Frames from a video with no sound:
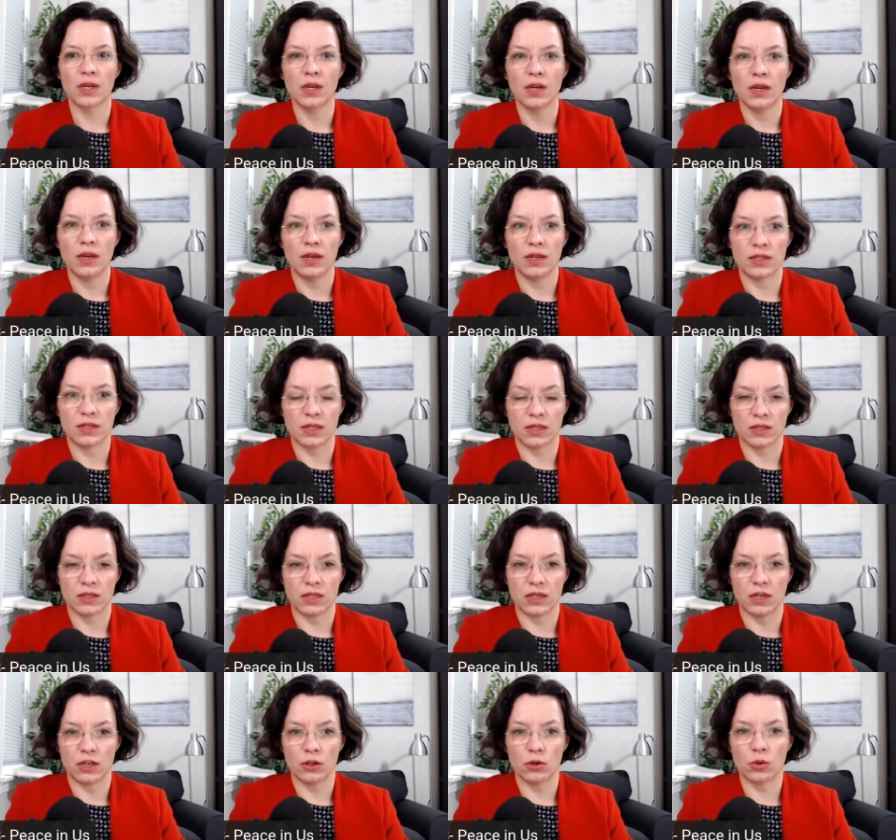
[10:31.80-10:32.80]
He says
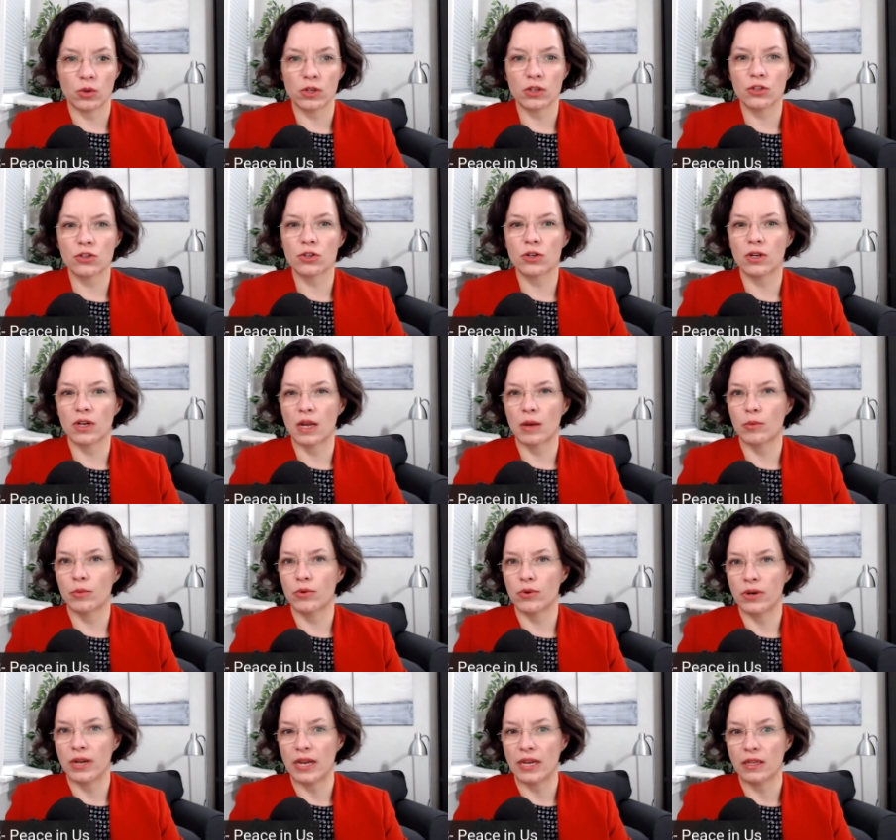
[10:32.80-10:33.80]
here, in order to
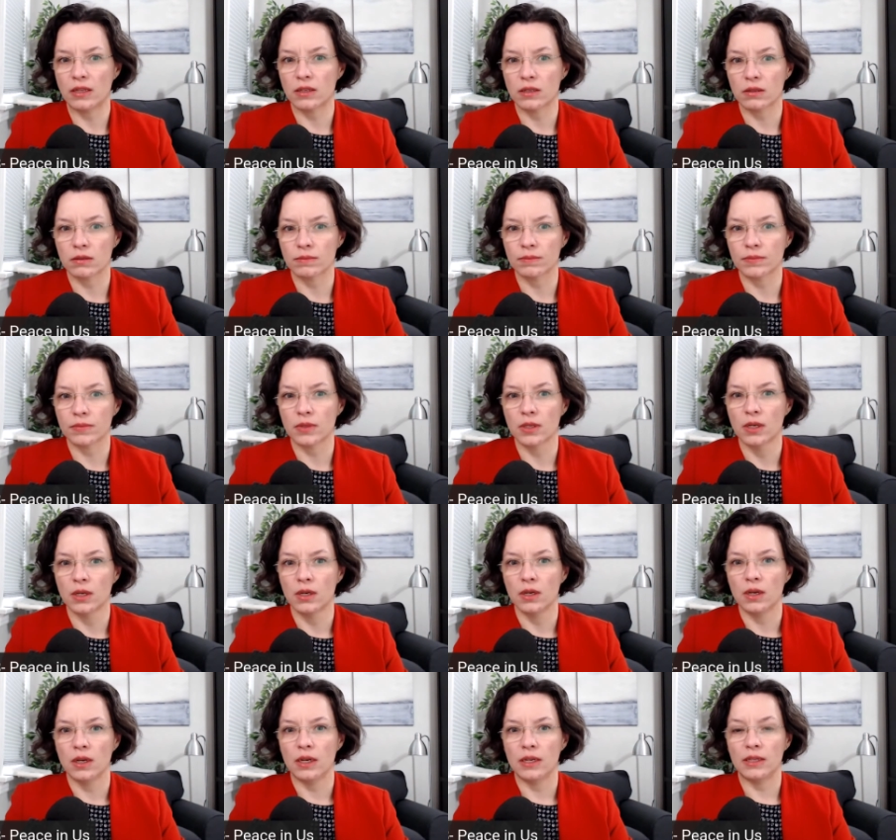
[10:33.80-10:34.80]
collaborate
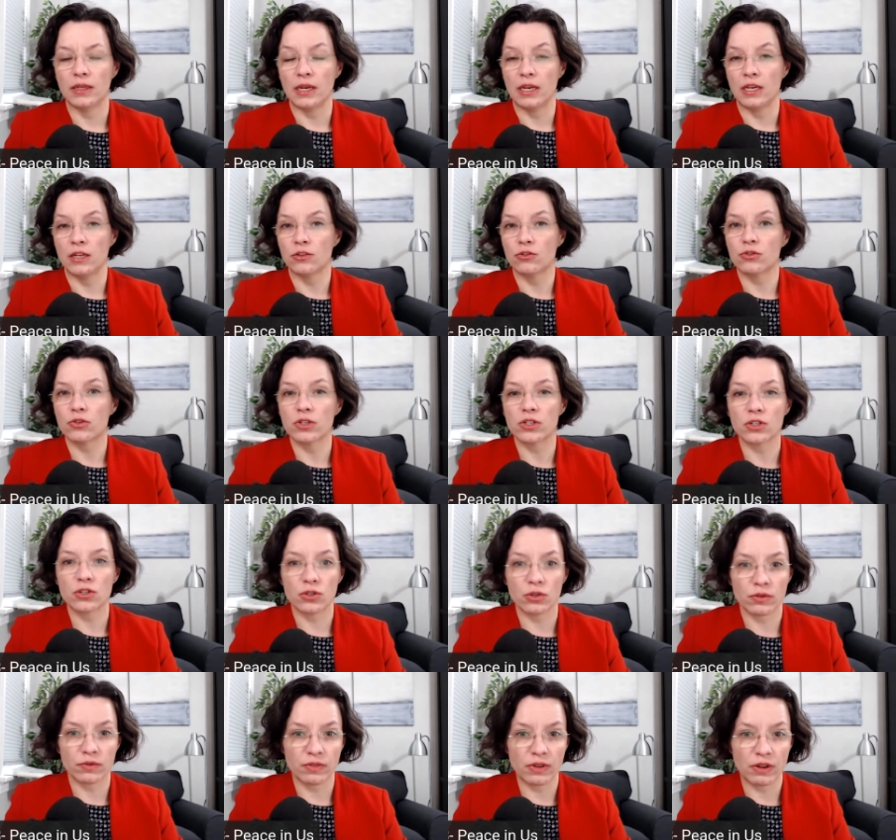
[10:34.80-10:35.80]
in the interest
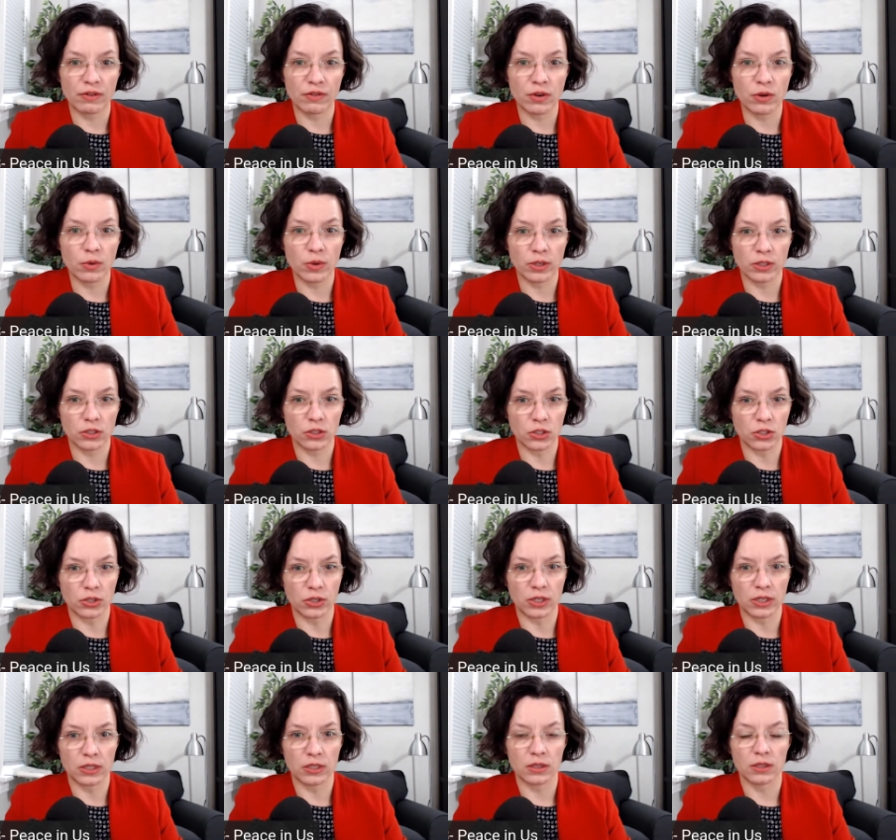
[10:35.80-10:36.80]
of everyone's
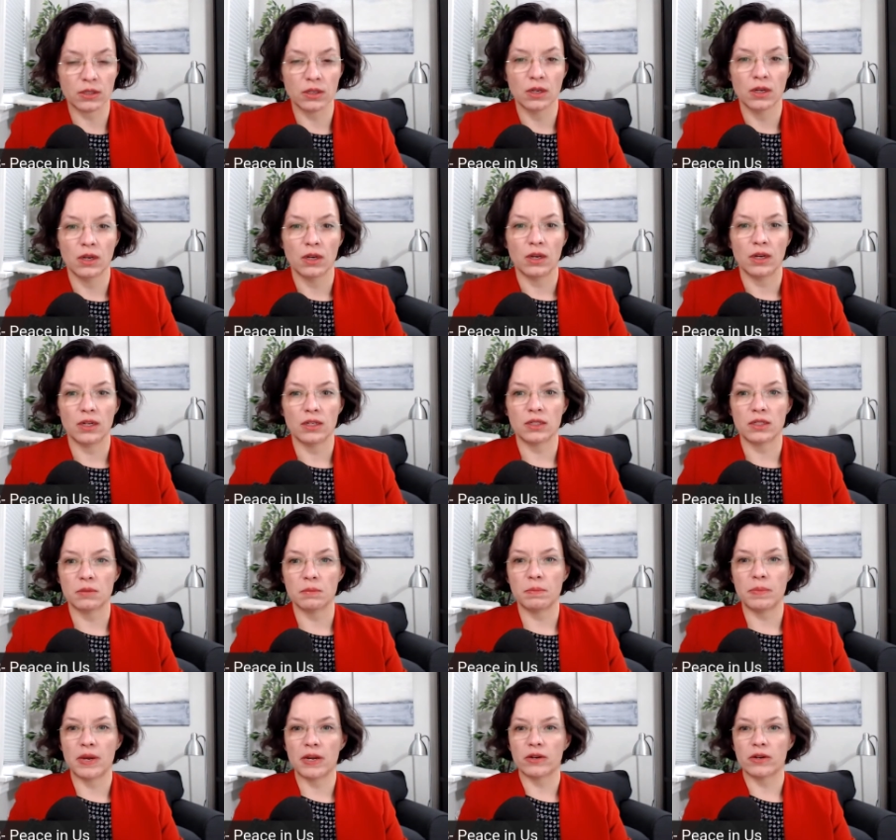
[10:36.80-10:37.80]
good, it's
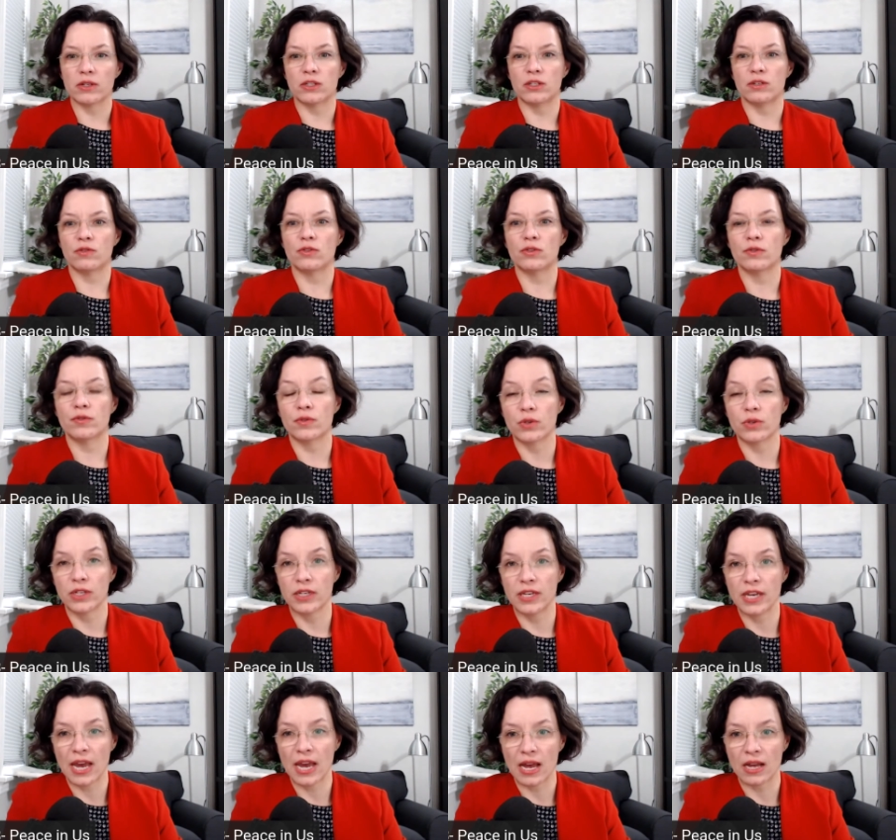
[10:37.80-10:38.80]
imperative to
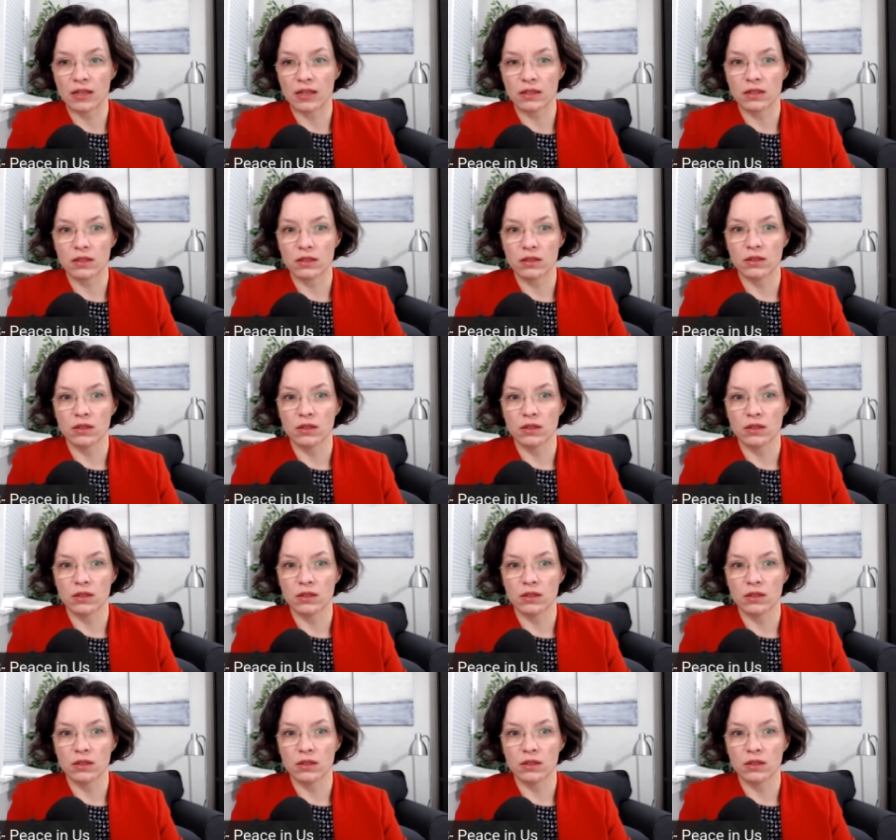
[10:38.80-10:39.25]
forget